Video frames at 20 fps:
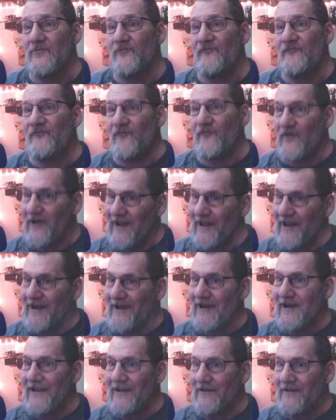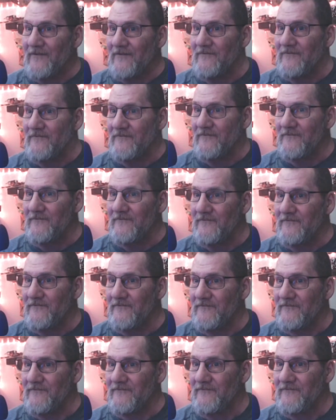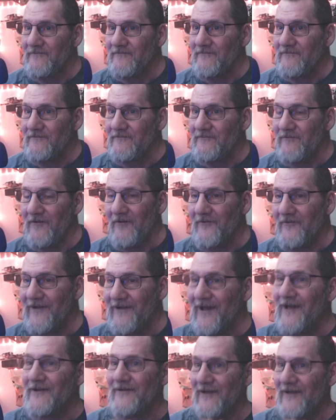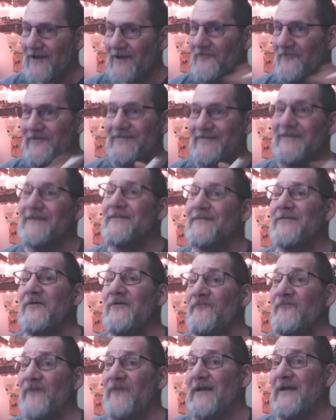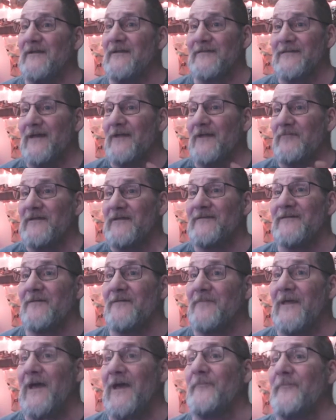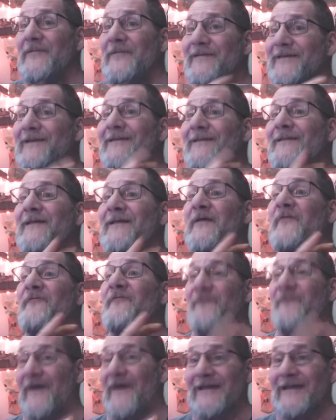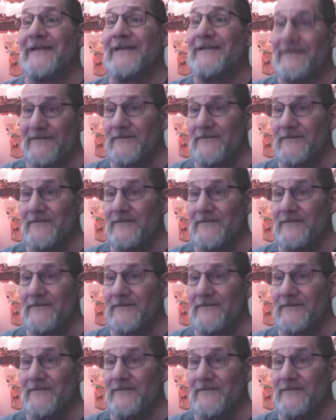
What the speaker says: For an ending. Not with these two fighting. There's got to be something that happens in this fight.